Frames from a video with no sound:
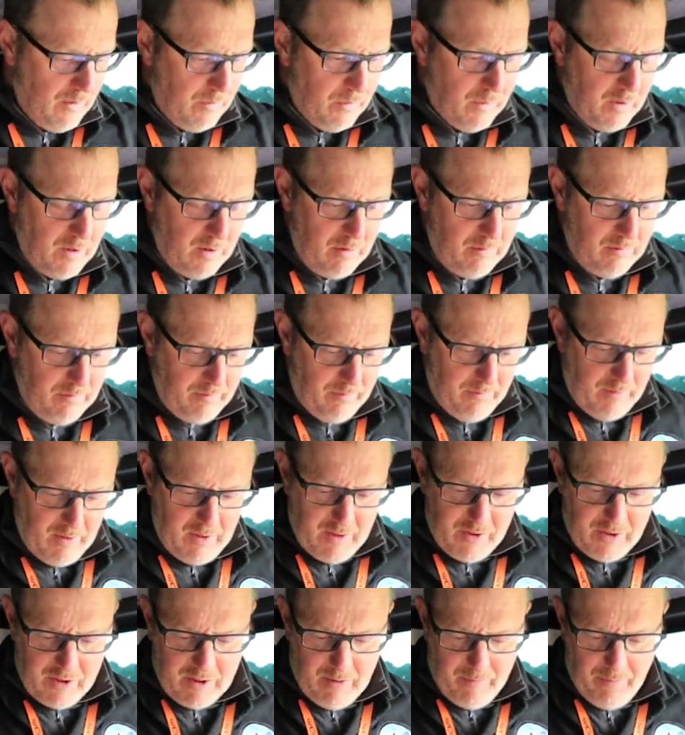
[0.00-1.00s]
Well,
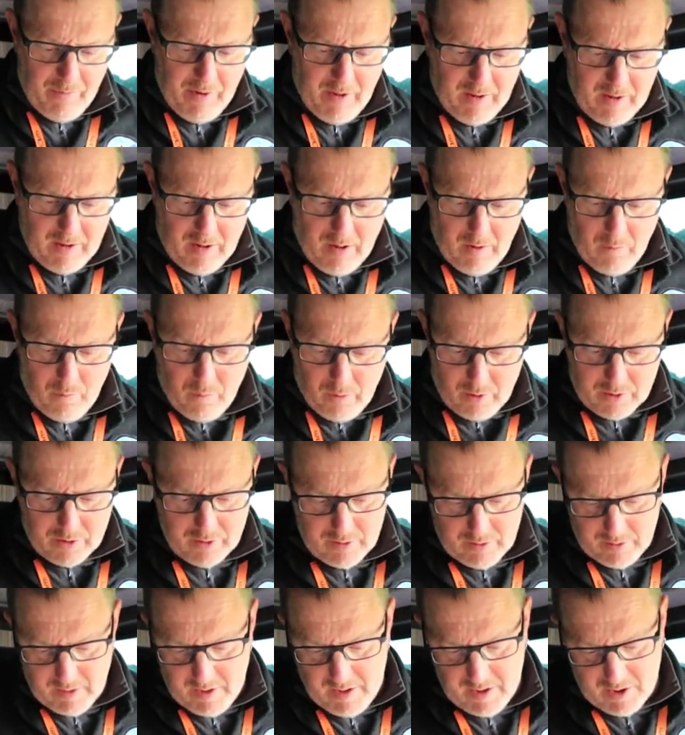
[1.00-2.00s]
it's something that I wasn't